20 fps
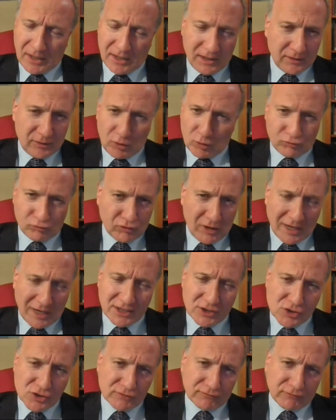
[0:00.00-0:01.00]
or
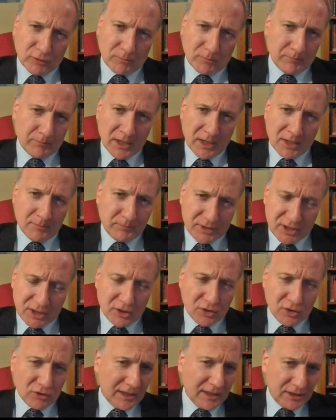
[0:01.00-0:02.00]
range from
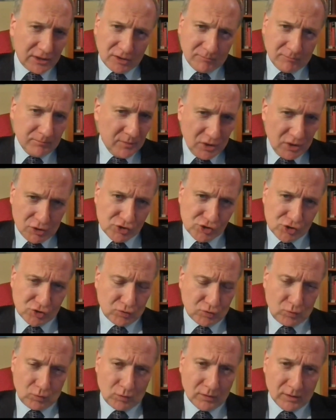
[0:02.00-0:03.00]
purely
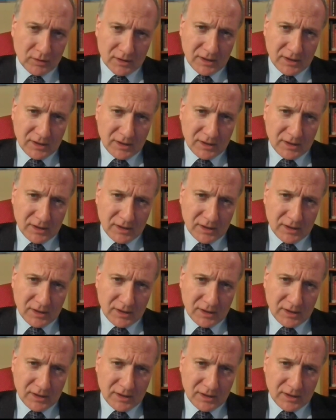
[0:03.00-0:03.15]
commercial